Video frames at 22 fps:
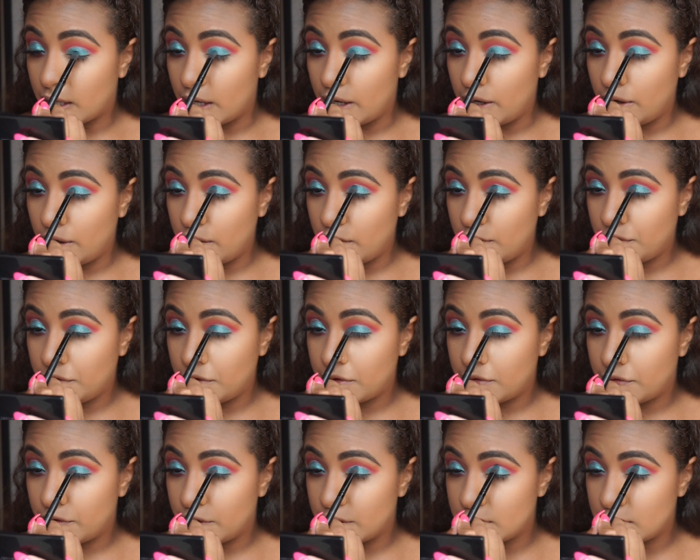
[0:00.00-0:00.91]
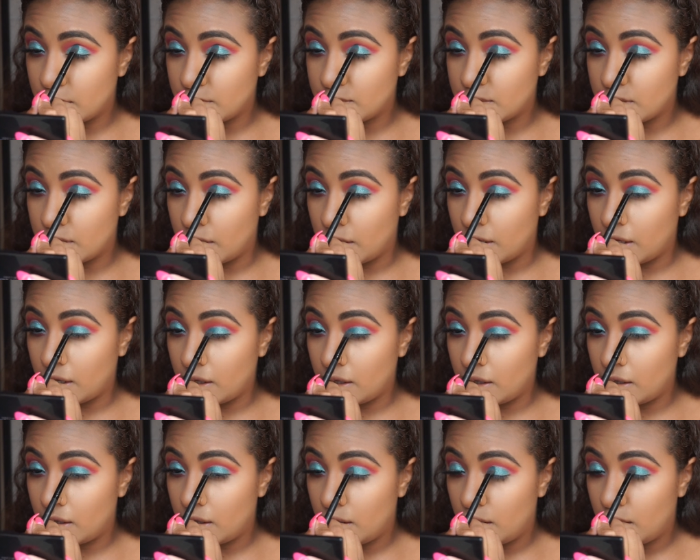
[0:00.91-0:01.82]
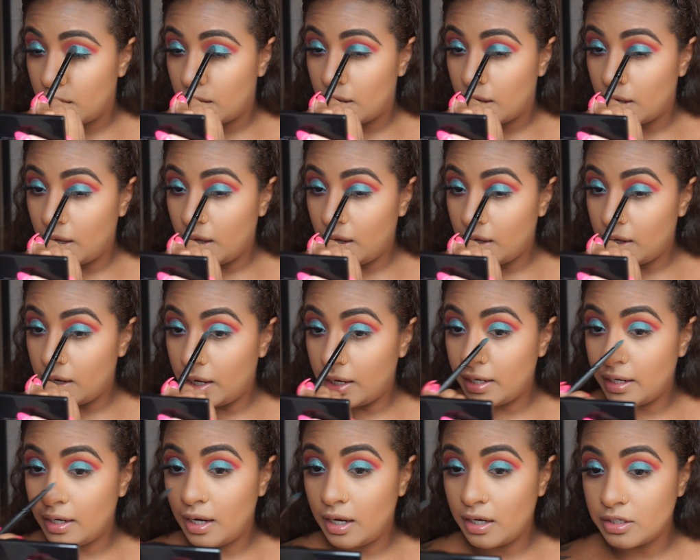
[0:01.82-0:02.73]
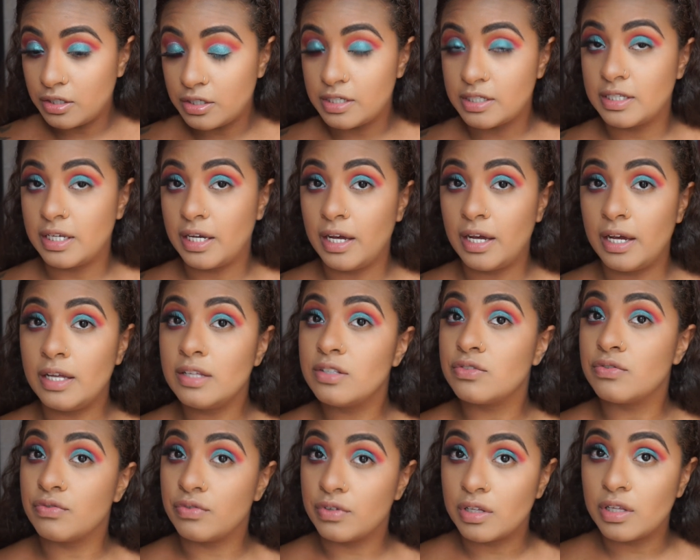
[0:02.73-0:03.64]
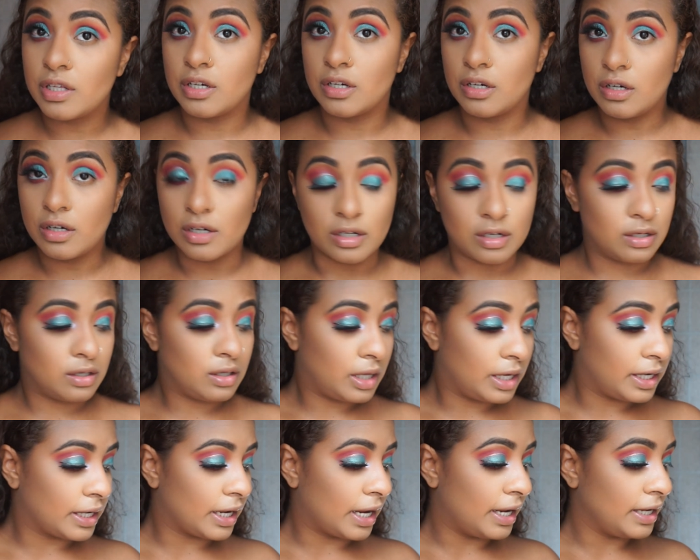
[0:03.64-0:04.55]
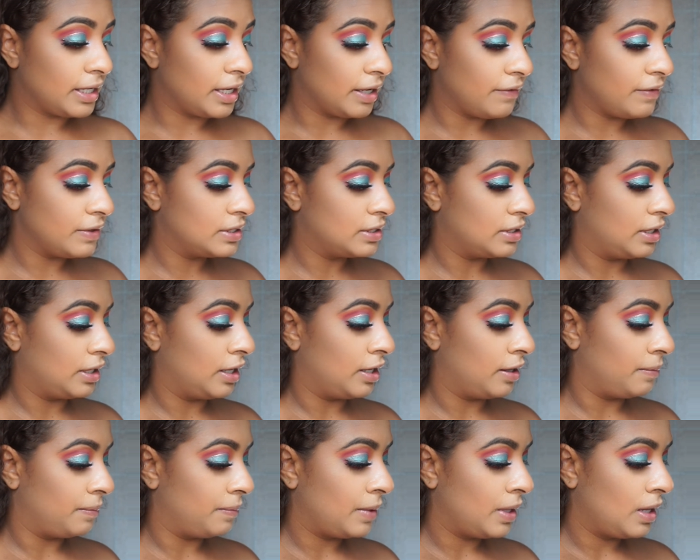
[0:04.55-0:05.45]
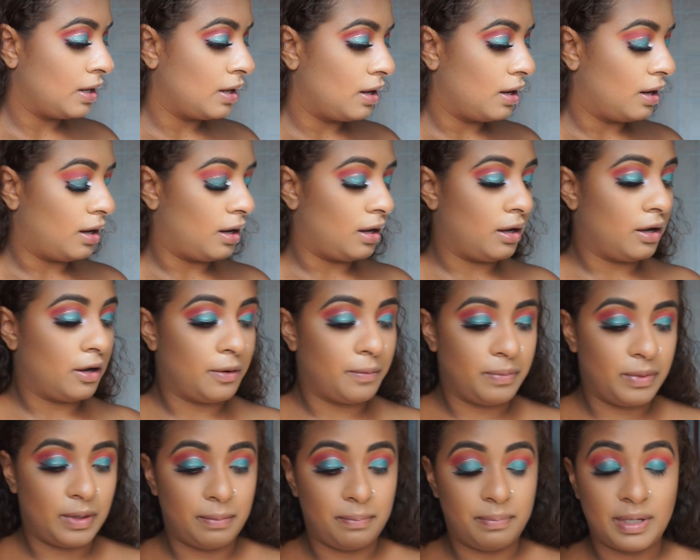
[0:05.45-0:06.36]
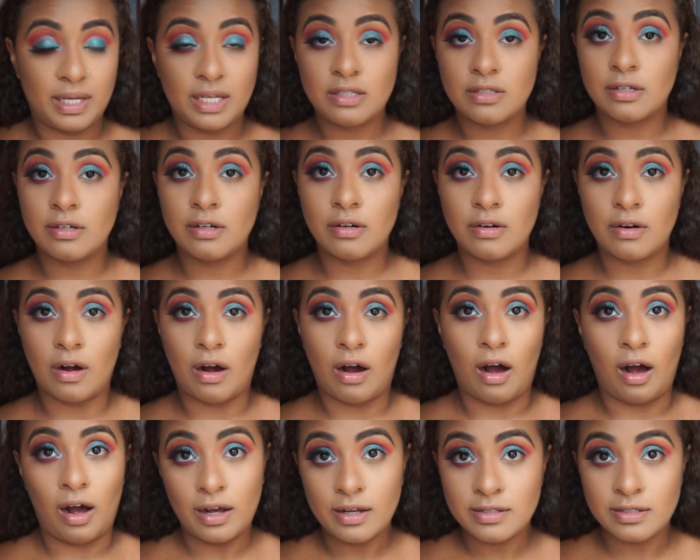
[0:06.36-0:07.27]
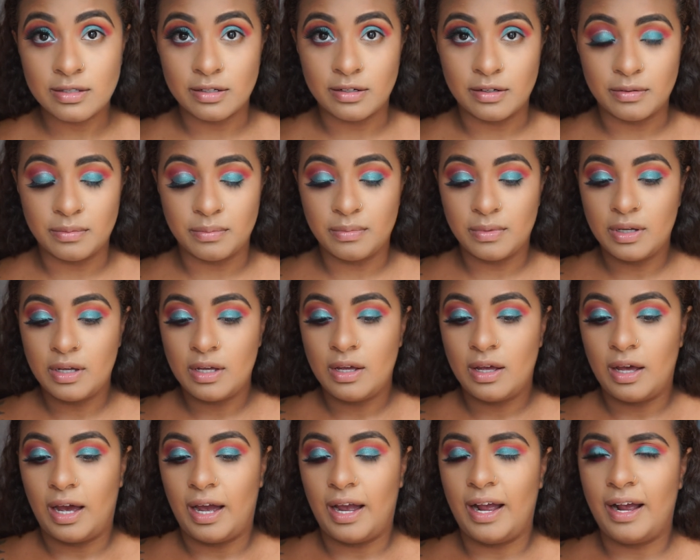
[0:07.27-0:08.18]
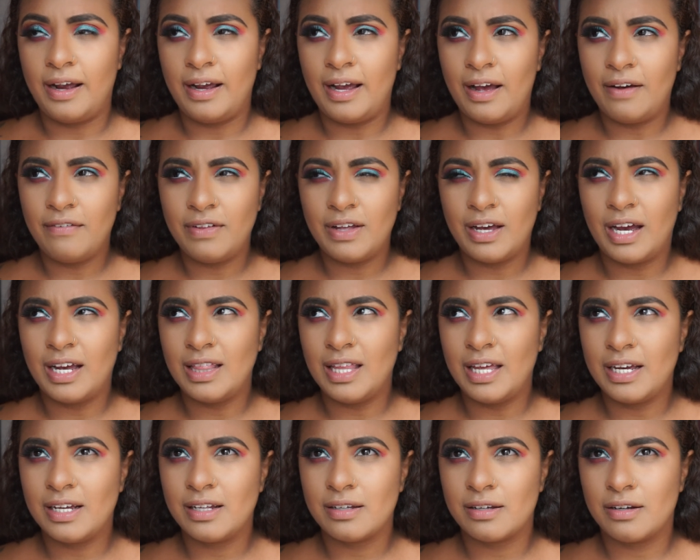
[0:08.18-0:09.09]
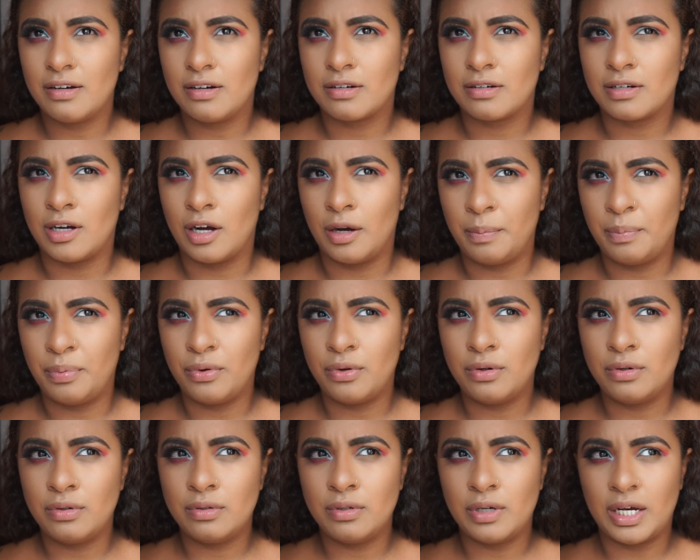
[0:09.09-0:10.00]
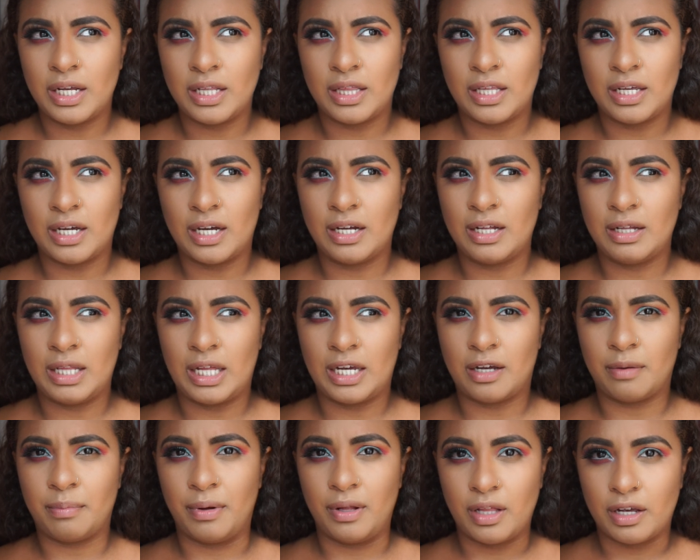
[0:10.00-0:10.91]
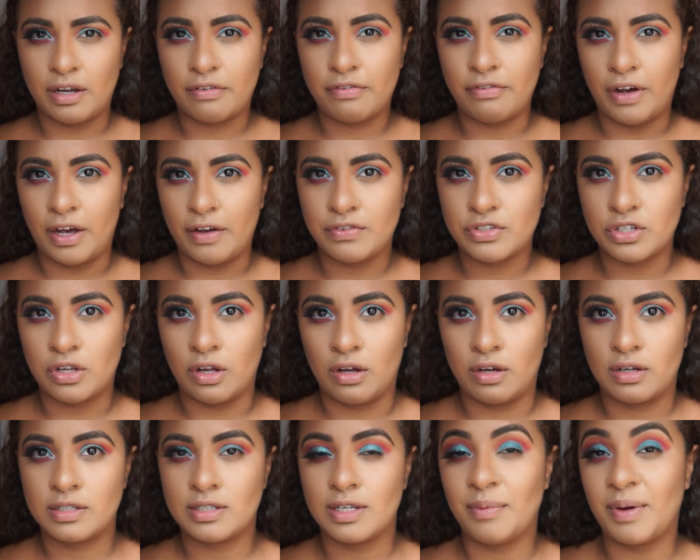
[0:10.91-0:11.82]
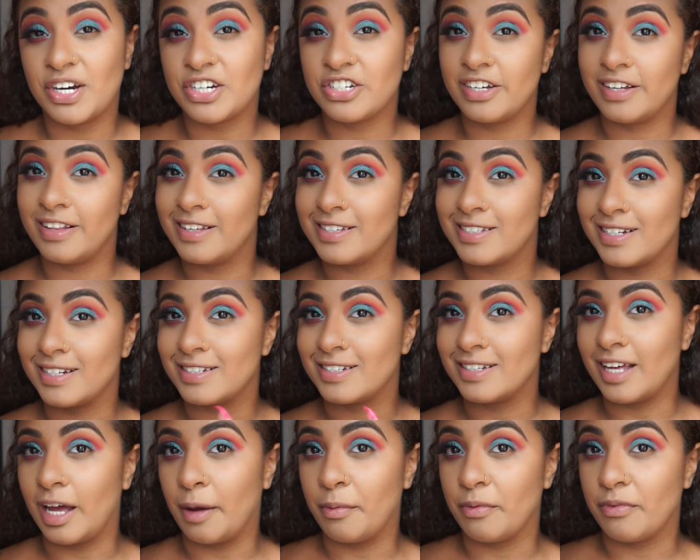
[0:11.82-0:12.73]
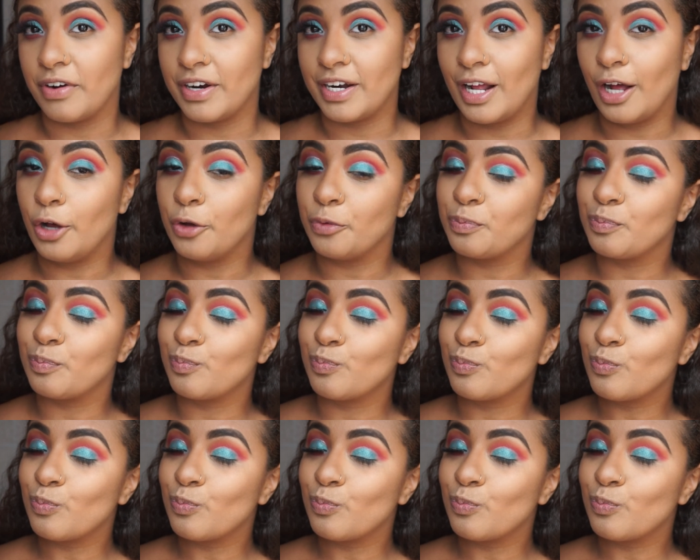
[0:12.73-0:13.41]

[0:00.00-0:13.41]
I heard it for the first time today, and I can actually say it's really good. Like, I give it to him. The beats are awesome. I like a couple. I think I like about like 5 songs. I'm actually listening to the album right now.